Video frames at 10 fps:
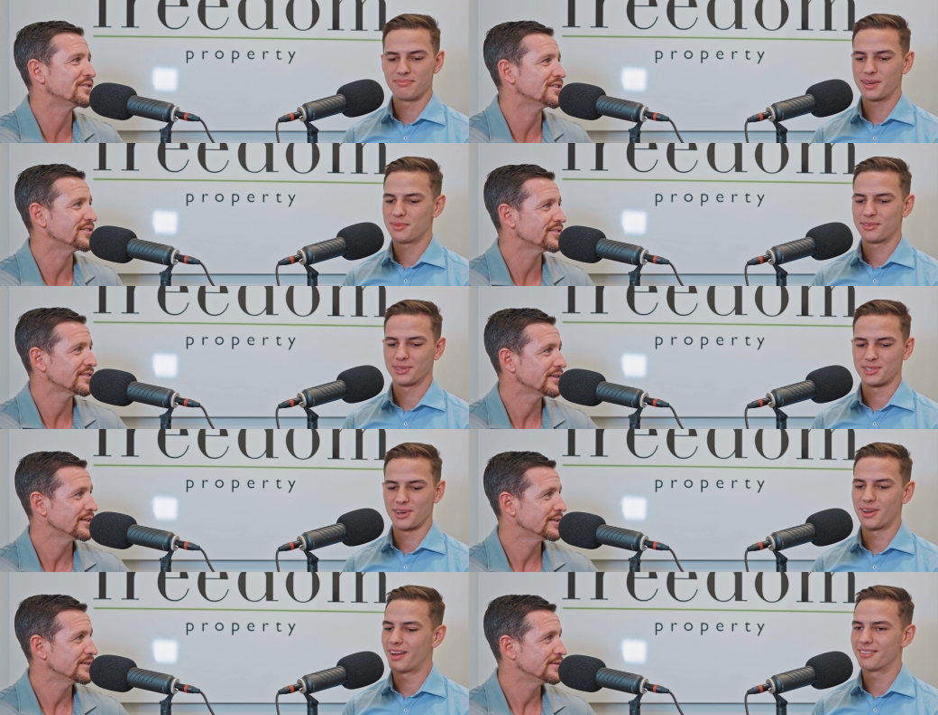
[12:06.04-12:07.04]
Speaker 1: It made me feel
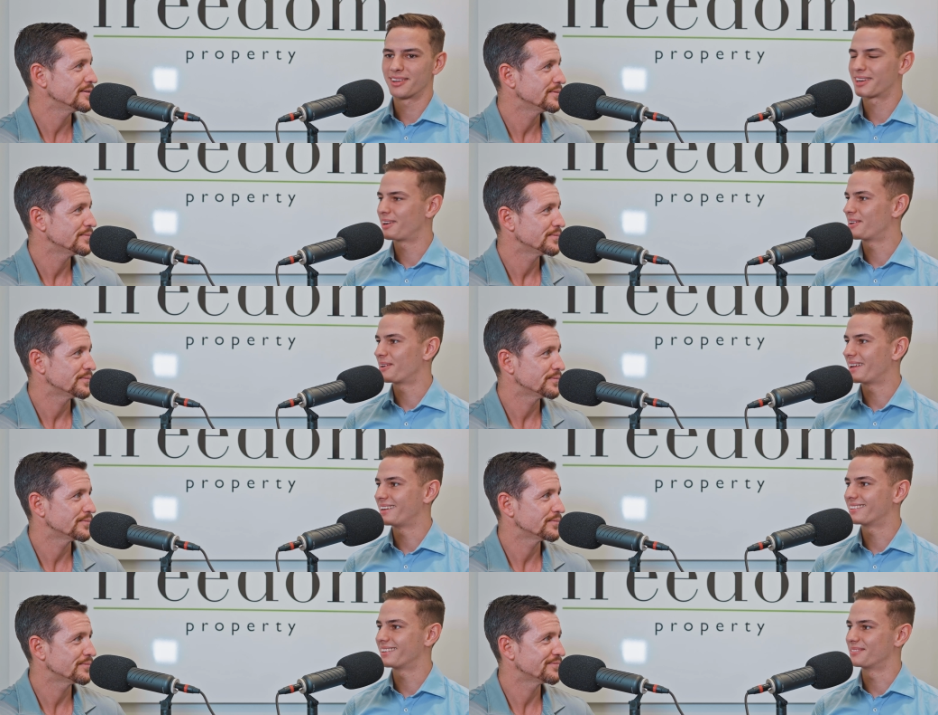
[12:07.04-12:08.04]
so naive. Like, I don't know
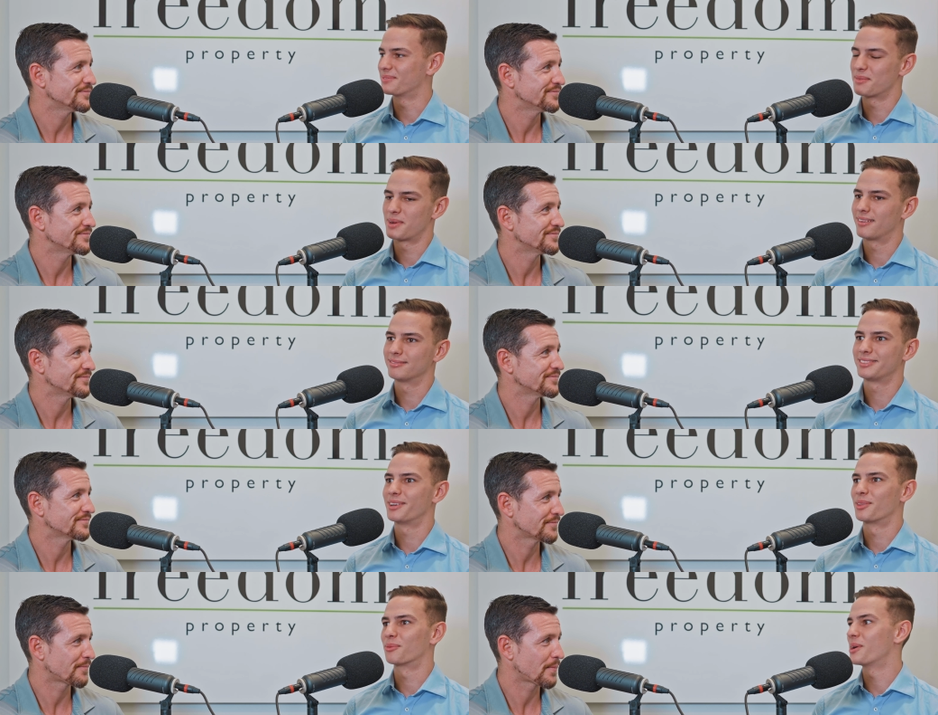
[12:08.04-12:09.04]
anything about, you
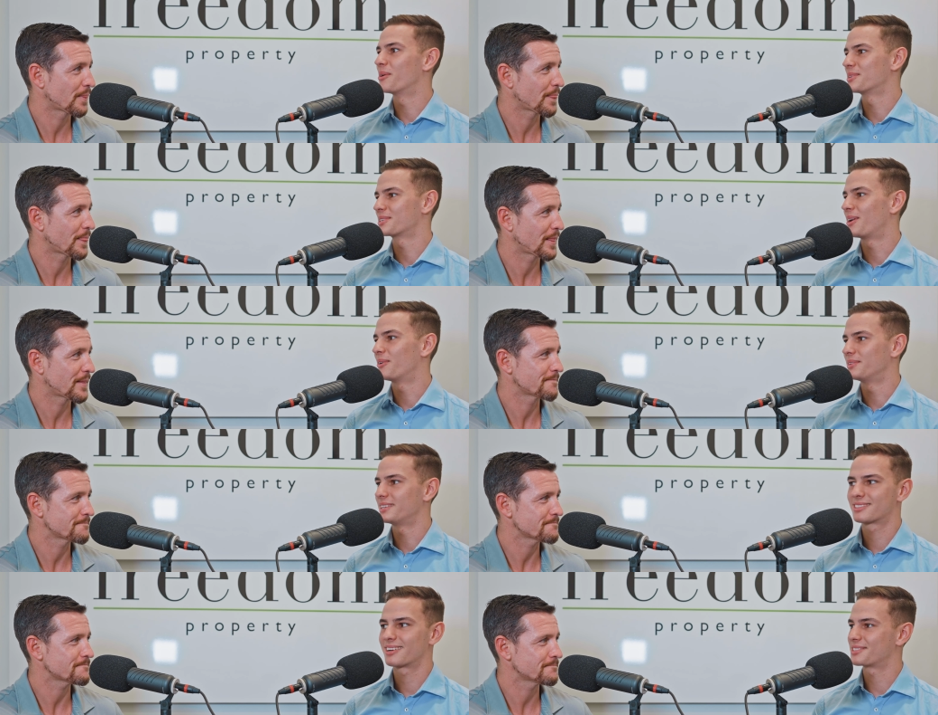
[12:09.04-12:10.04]
know, the world as a whole, and
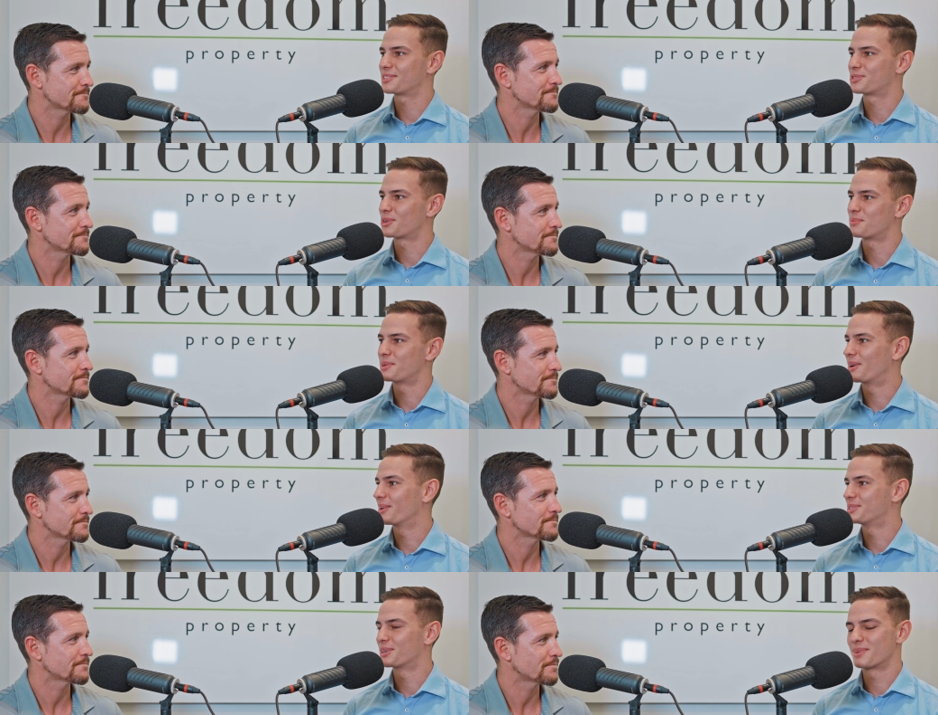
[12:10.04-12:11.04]
these guys are just dropping
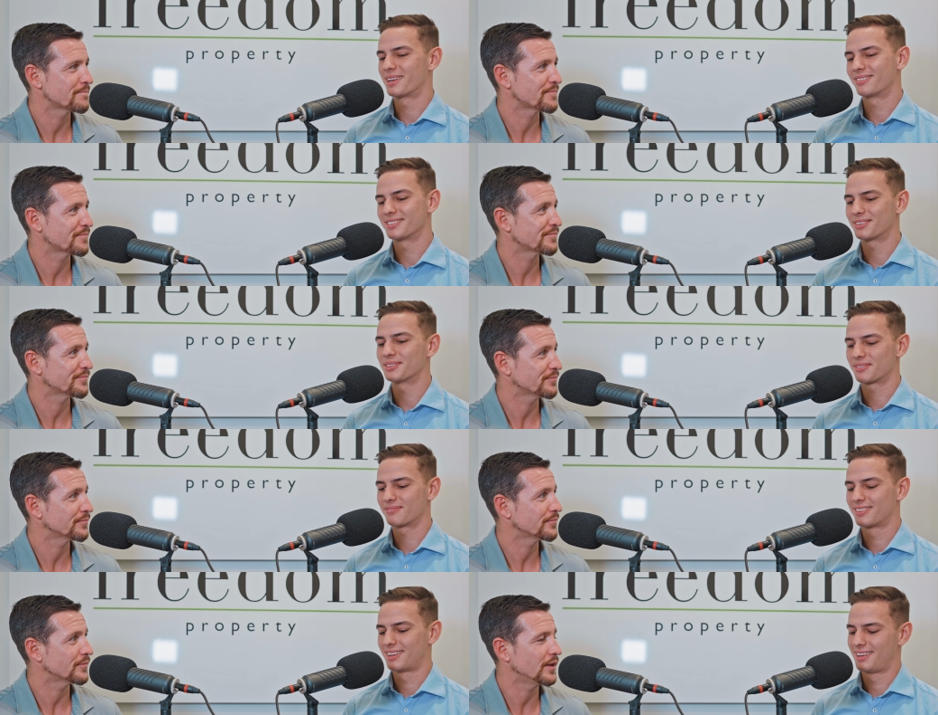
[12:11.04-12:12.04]
knowledge on me, and it was
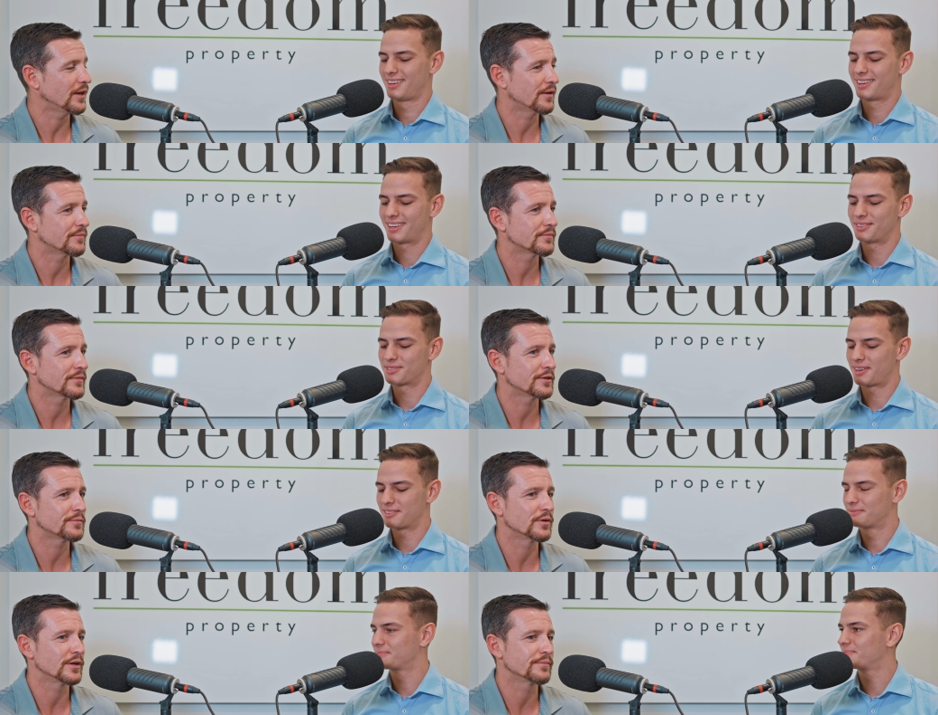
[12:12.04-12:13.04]
awesome.
Speaker 2: Yeah, it was fun. That's
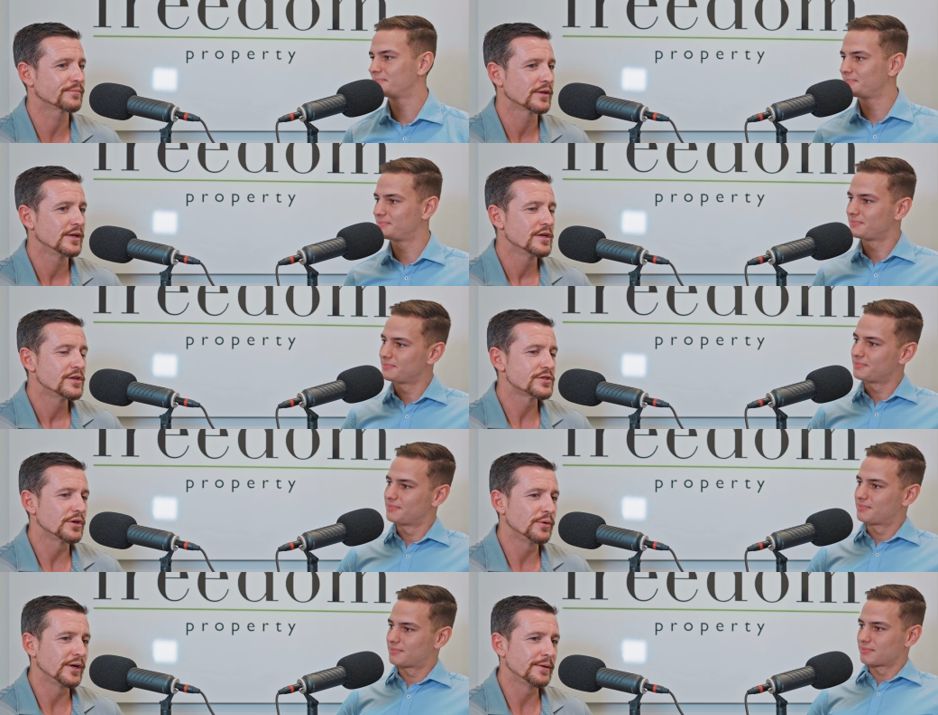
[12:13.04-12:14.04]
brilliant.
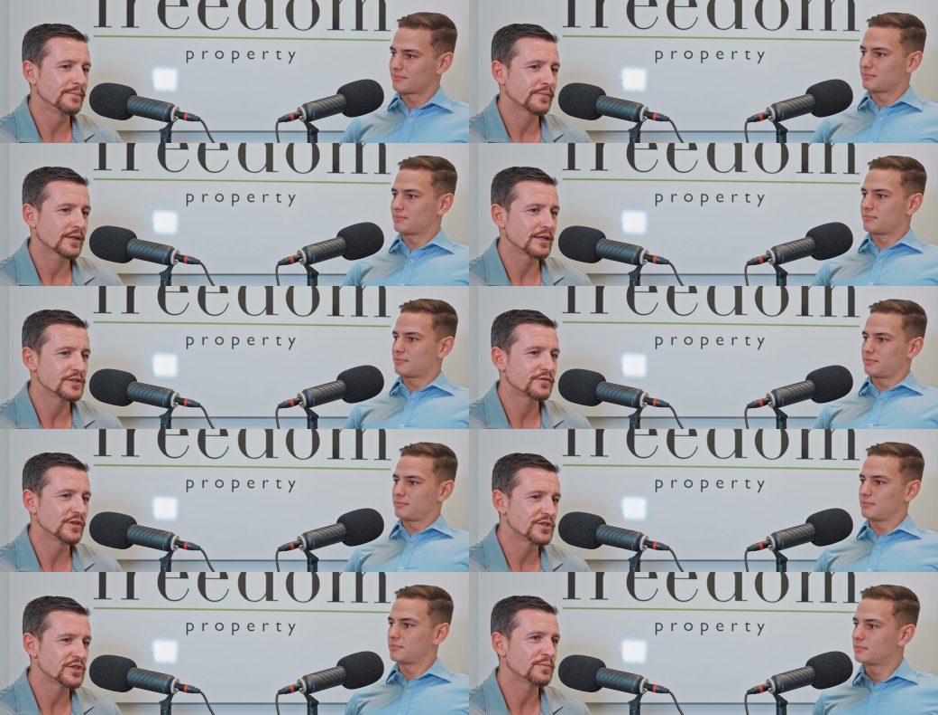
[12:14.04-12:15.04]
So let's
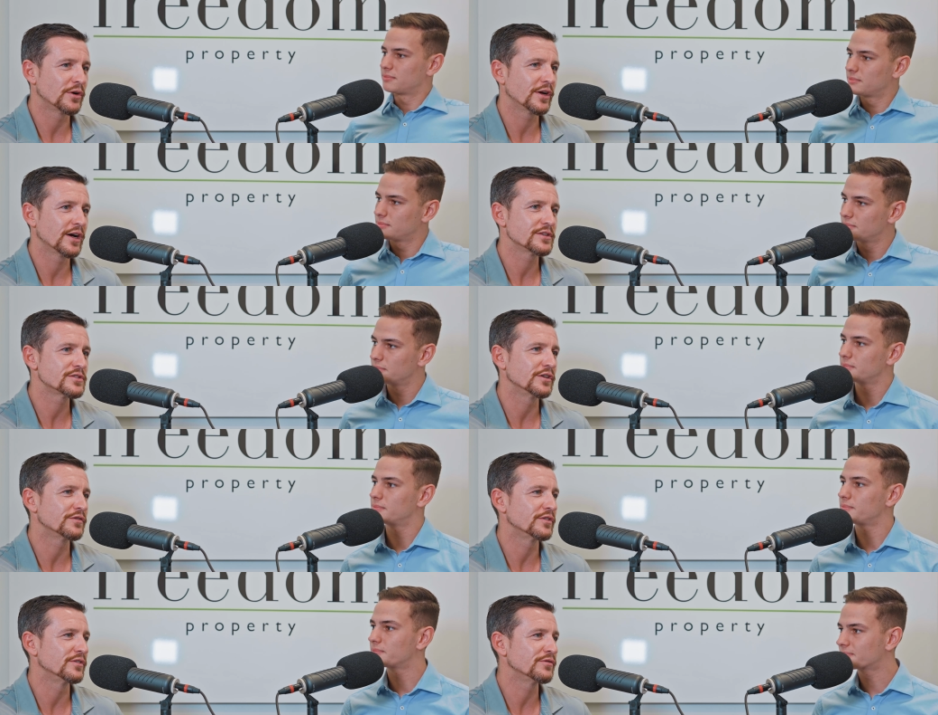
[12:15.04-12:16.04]
finish this podcast
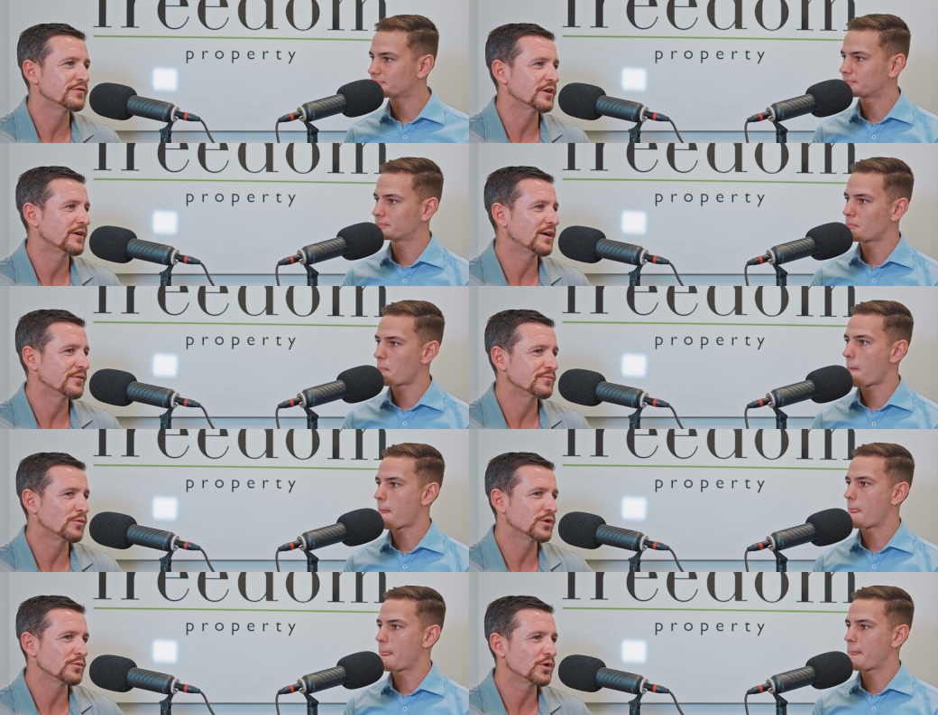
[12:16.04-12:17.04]
off and figure out
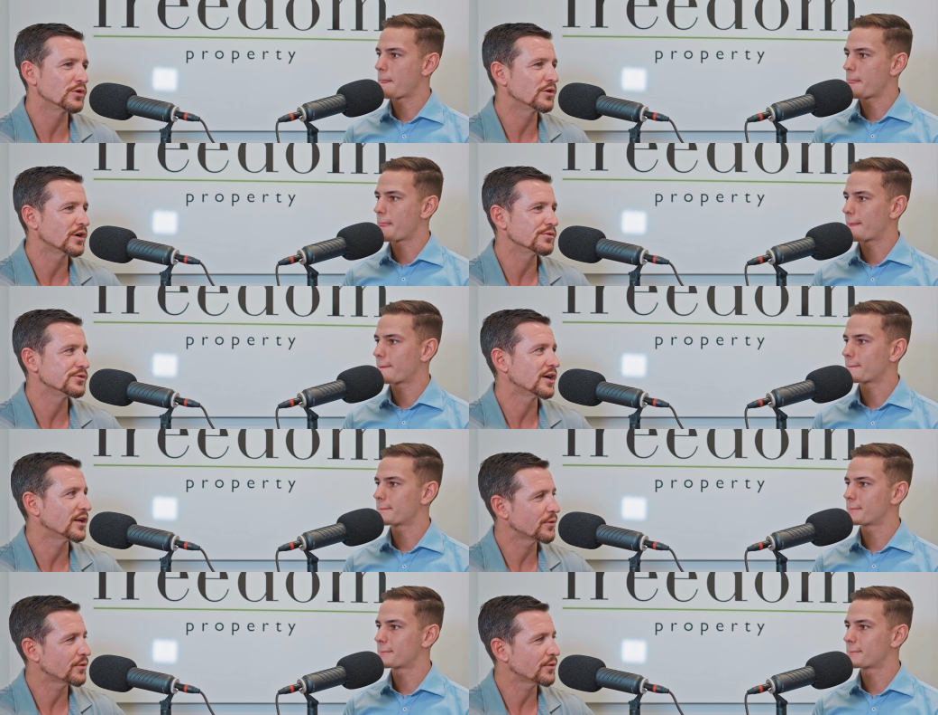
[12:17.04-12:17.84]
what your goals are. Like,